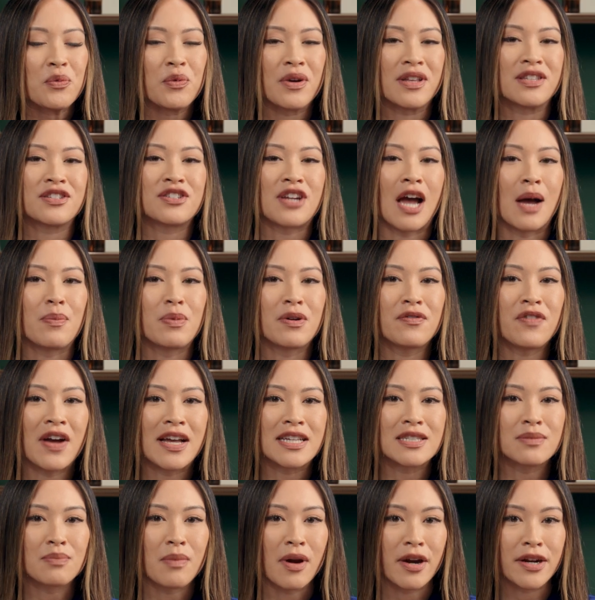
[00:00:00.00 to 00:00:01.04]
With
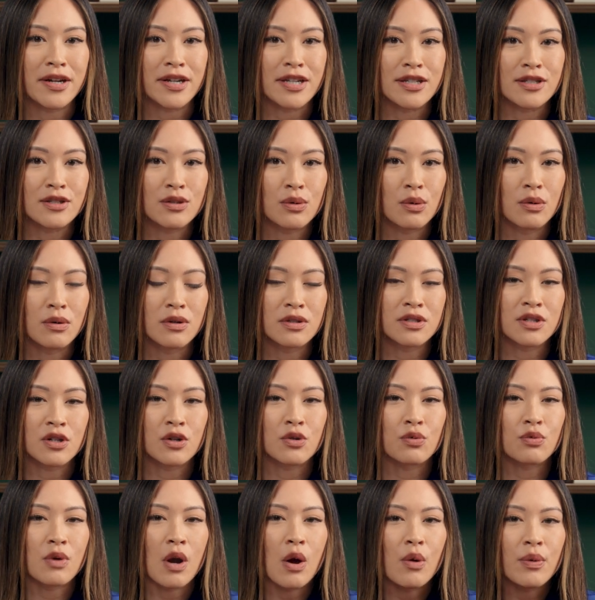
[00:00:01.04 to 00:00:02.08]
Shopify's marketing tools,
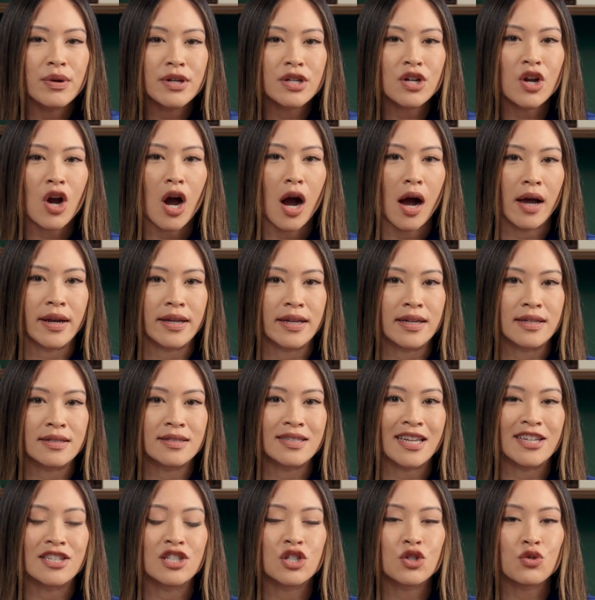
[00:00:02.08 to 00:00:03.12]
growing your audience
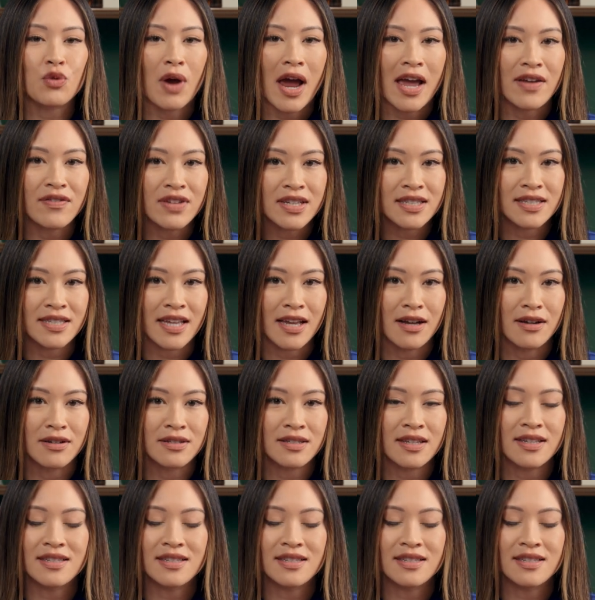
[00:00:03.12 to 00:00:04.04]
and driving sales